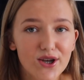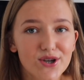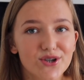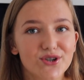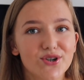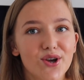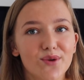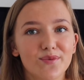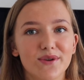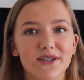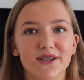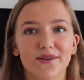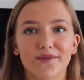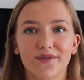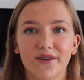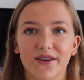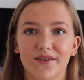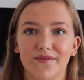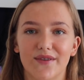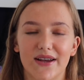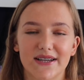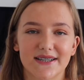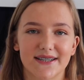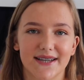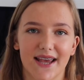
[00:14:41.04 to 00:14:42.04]
so many
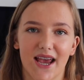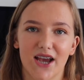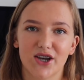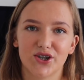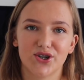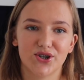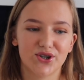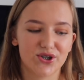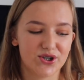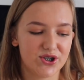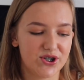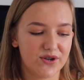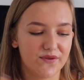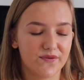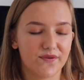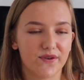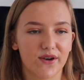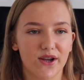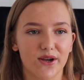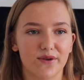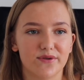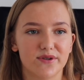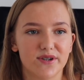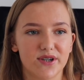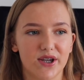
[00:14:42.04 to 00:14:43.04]
different investigations. She
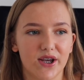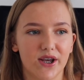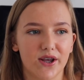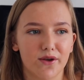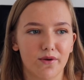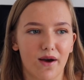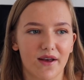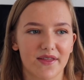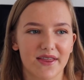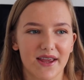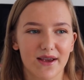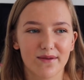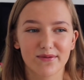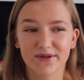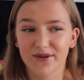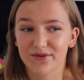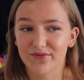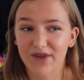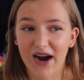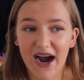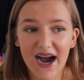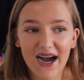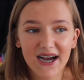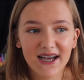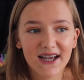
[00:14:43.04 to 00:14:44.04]
flew to, I think it was
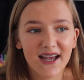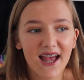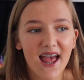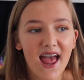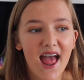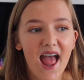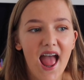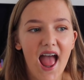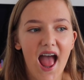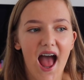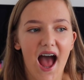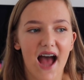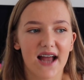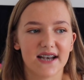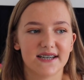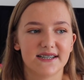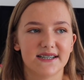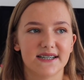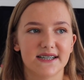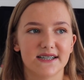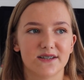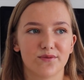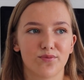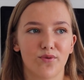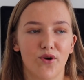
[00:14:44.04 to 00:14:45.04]
Iraq, and
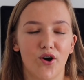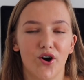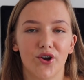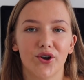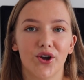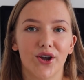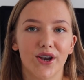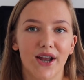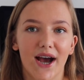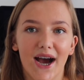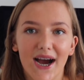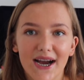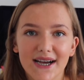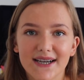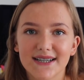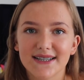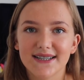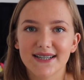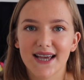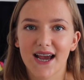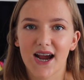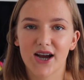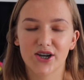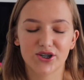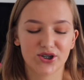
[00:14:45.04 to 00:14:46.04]
did one on
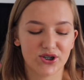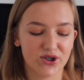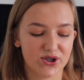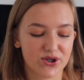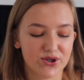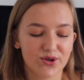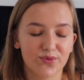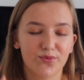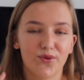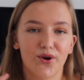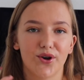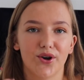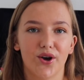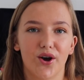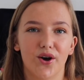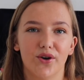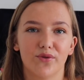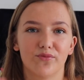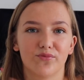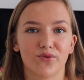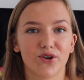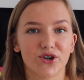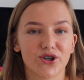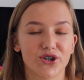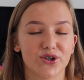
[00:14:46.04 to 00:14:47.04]
ISIS, she's done one
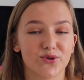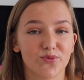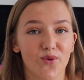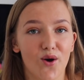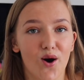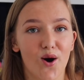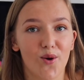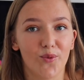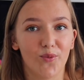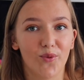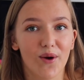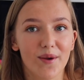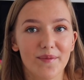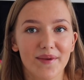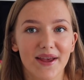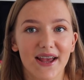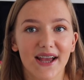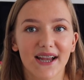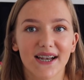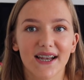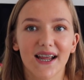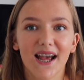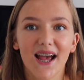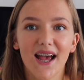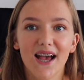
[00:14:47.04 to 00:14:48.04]
on Russia's war on
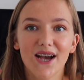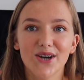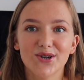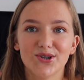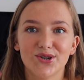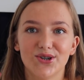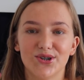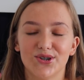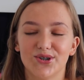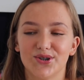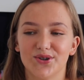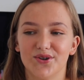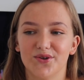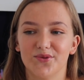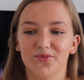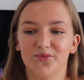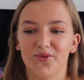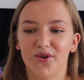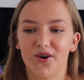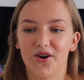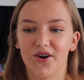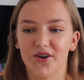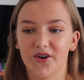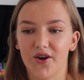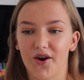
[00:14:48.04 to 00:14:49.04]
women, she's done
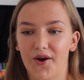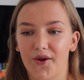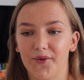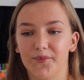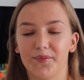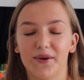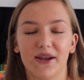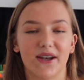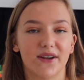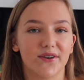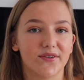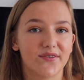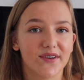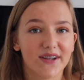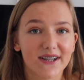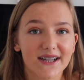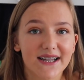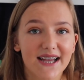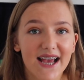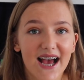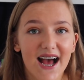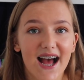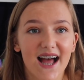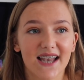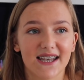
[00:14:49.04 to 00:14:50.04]
one on
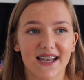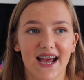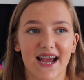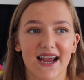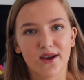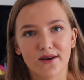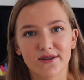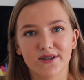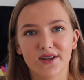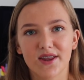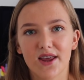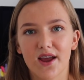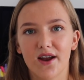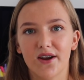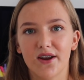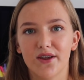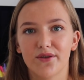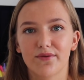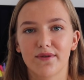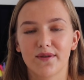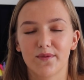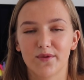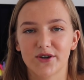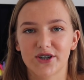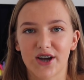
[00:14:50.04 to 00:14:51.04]
paedophilia. Like, those are the
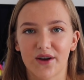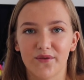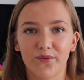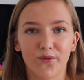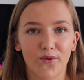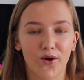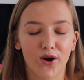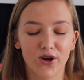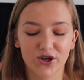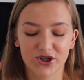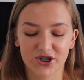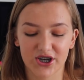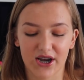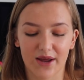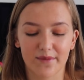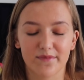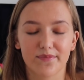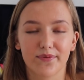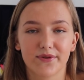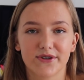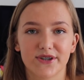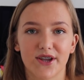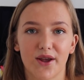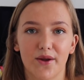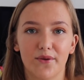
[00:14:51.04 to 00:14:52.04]
only 3 which I've watched, and
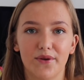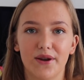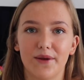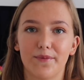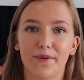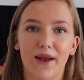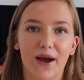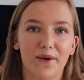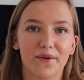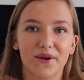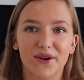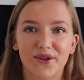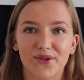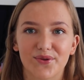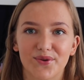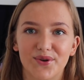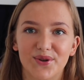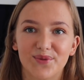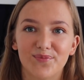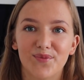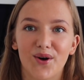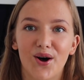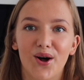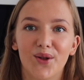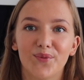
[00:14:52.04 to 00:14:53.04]
I'm slowly ploughing
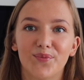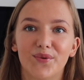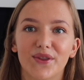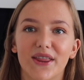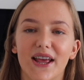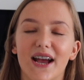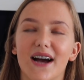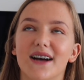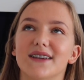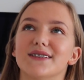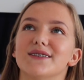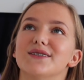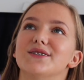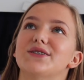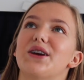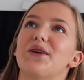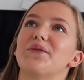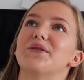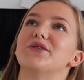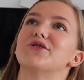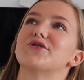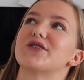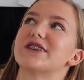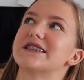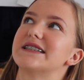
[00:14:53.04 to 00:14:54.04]
through them all, but they are
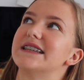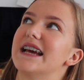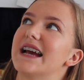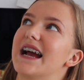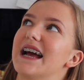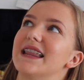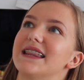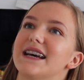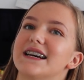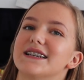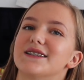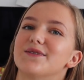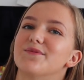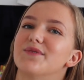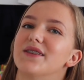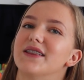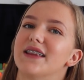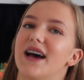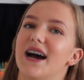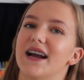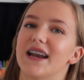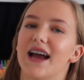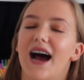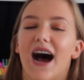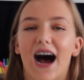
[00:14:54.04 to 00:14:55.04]
so interesting, and that is
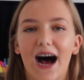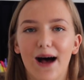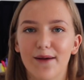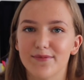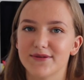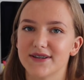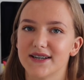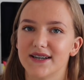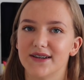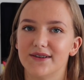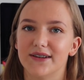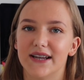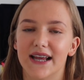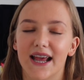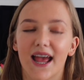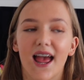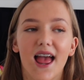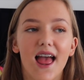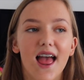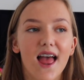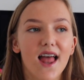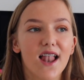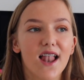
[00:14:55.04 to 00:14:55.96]
something that I'd absolutely